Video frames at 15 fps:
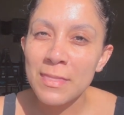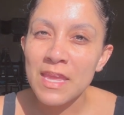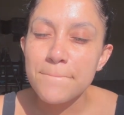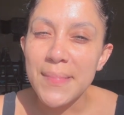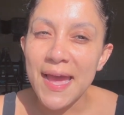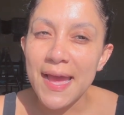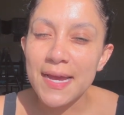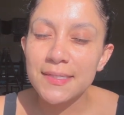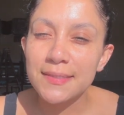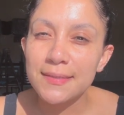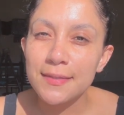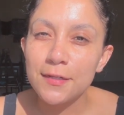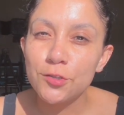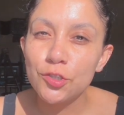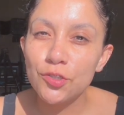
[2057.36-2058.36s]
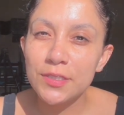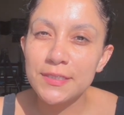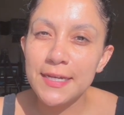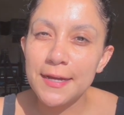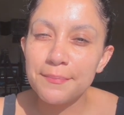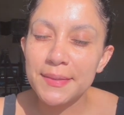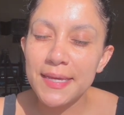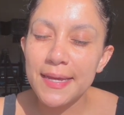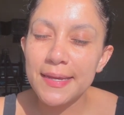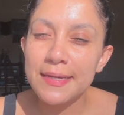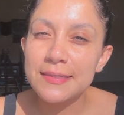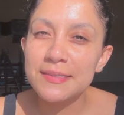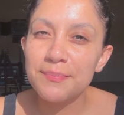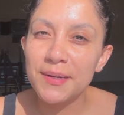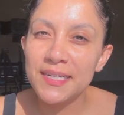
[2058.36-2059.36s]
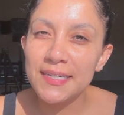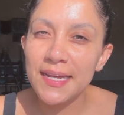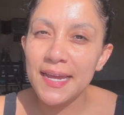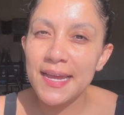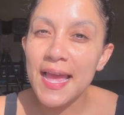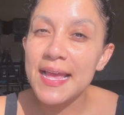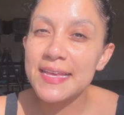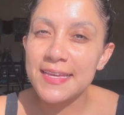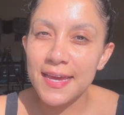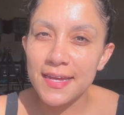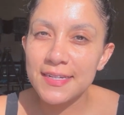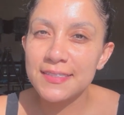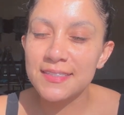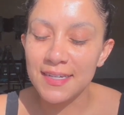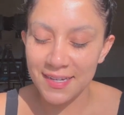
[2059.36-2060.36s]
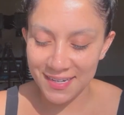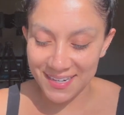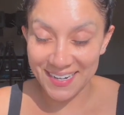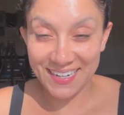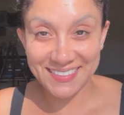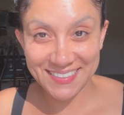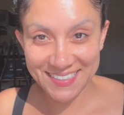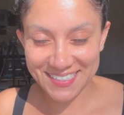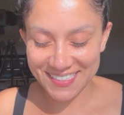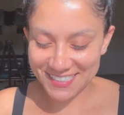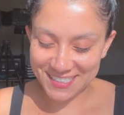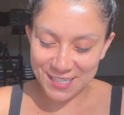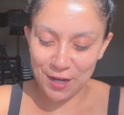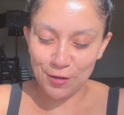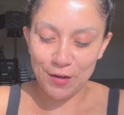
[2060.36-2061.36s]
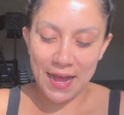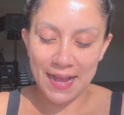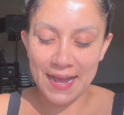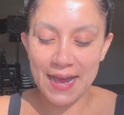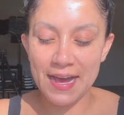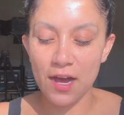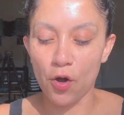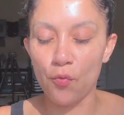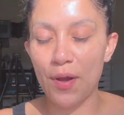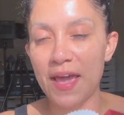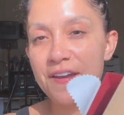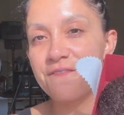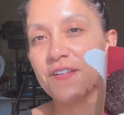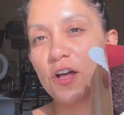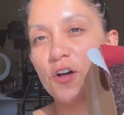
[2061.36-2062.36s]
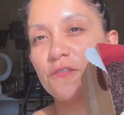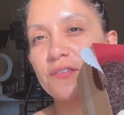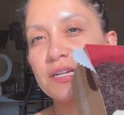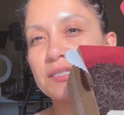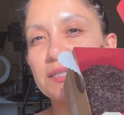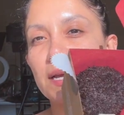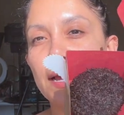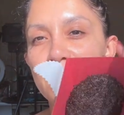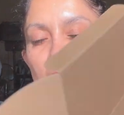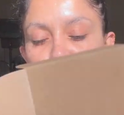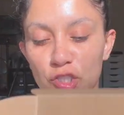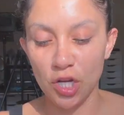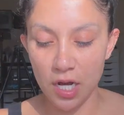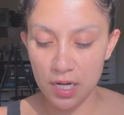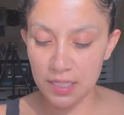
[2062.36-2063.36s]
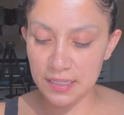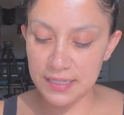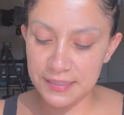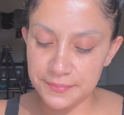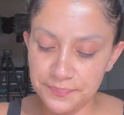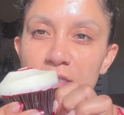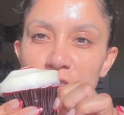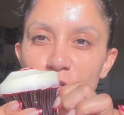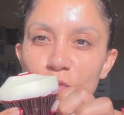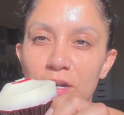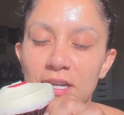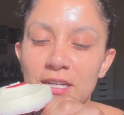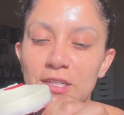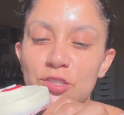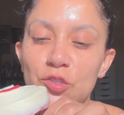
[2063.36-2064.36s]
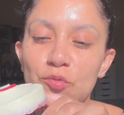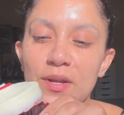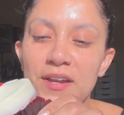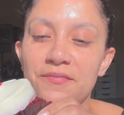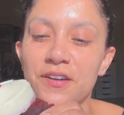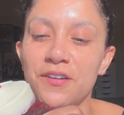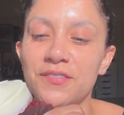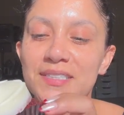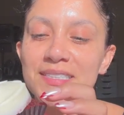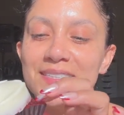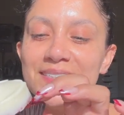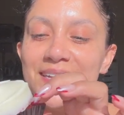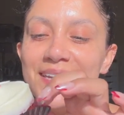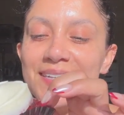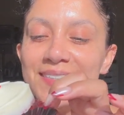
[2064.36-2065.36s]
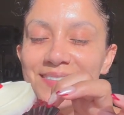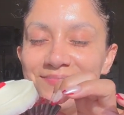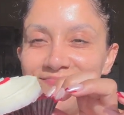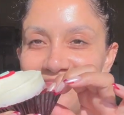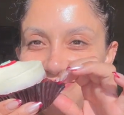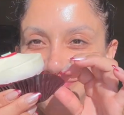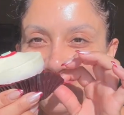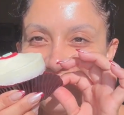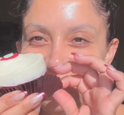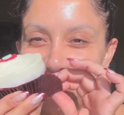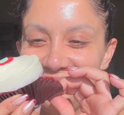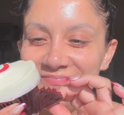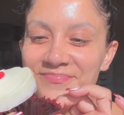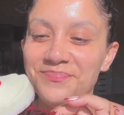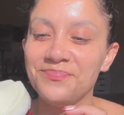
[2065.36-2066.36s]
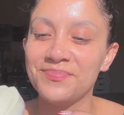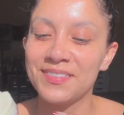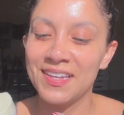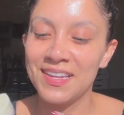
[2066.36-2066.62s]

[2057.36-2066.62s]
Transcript: Mags, do the damn thing. It's Monday, get it done. And I did. So I got a red velvet and a chocolate. So we're gonna do red velvet today. hmm